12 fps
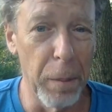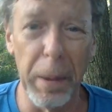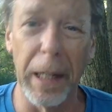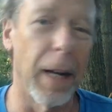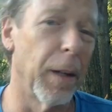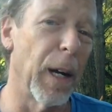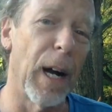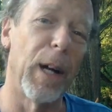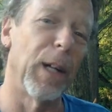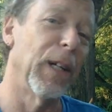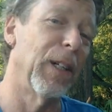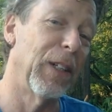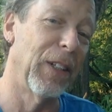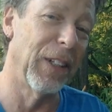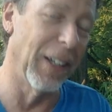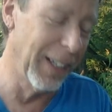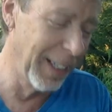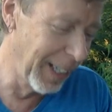but I'll
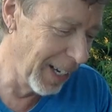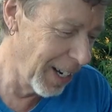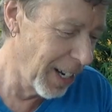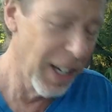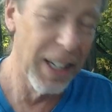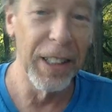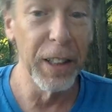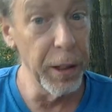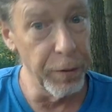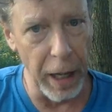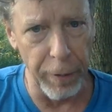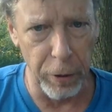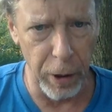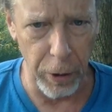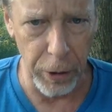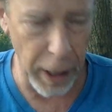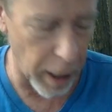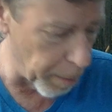leave that for
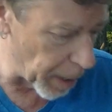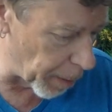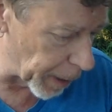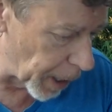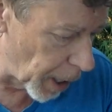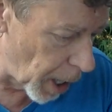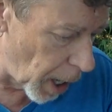another time, maybe.